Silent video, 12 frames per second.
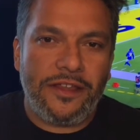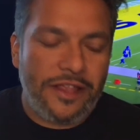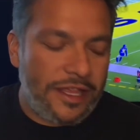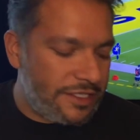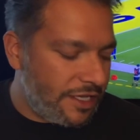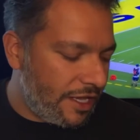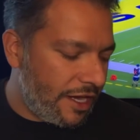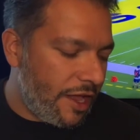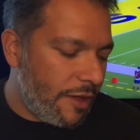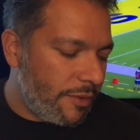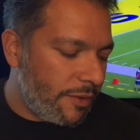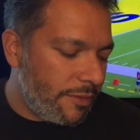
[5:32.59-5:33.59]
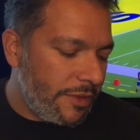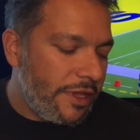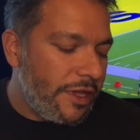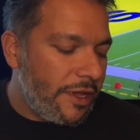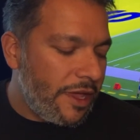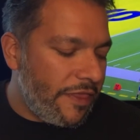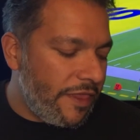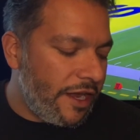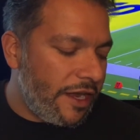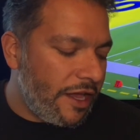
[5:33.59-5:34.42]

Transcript: That's not going to help him. And then